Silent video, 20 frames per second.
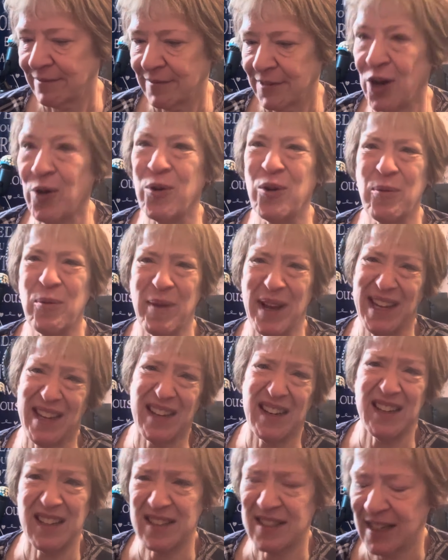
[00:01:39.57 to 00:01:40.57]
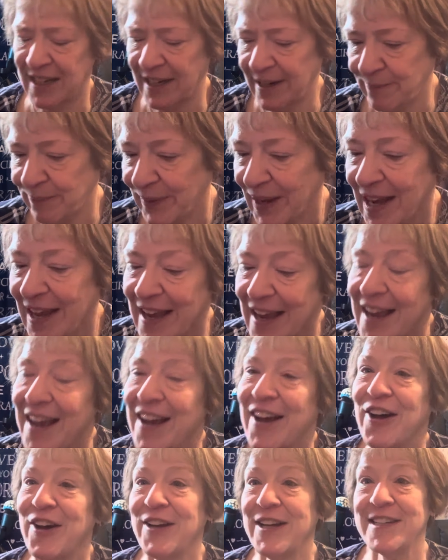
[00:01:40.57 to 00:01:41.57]
Oh, who am I kidding? Yes, I am.
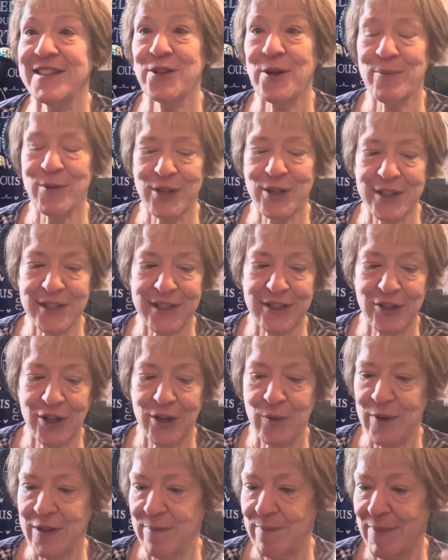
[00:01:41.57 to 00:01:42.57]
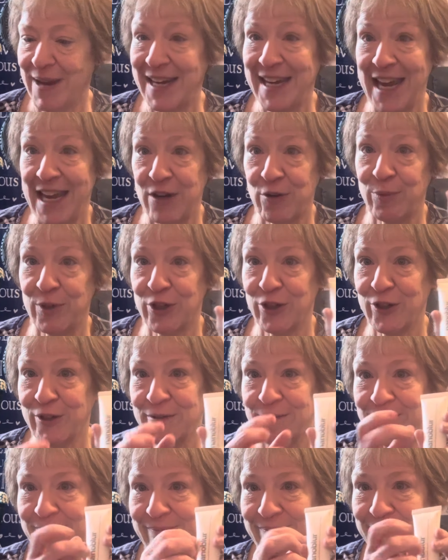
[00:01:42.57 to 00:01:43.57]
Okay, so I'm going to start with my Nano Blur.
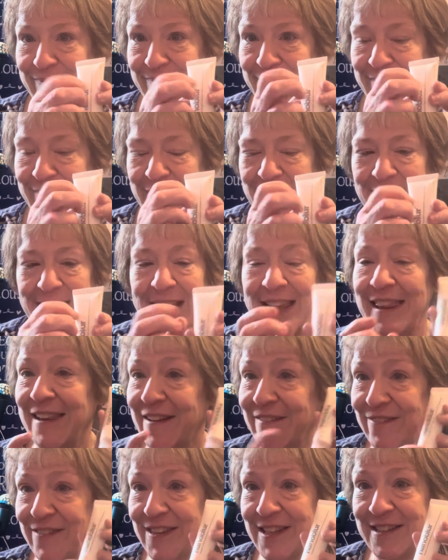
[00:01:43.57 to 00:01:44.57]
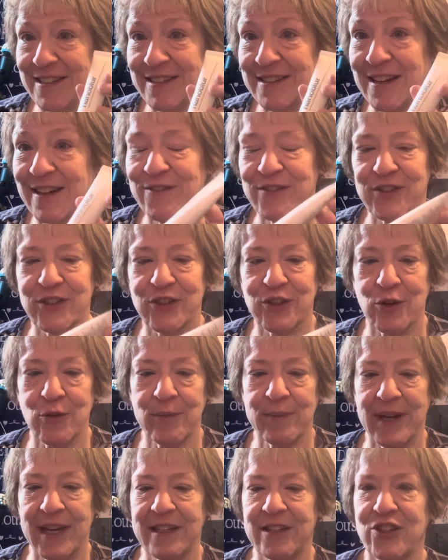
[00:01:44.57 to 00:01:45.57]
I love this stuff so
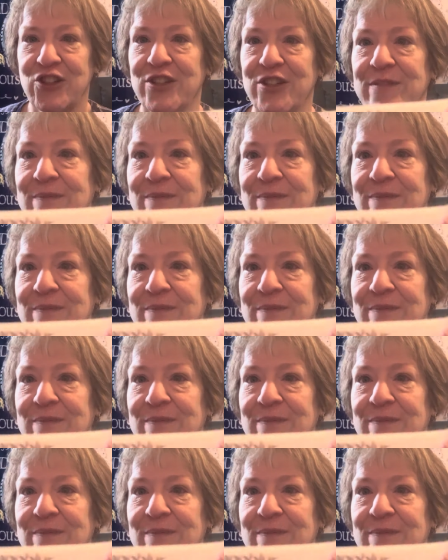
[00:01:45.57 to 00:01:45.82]
much.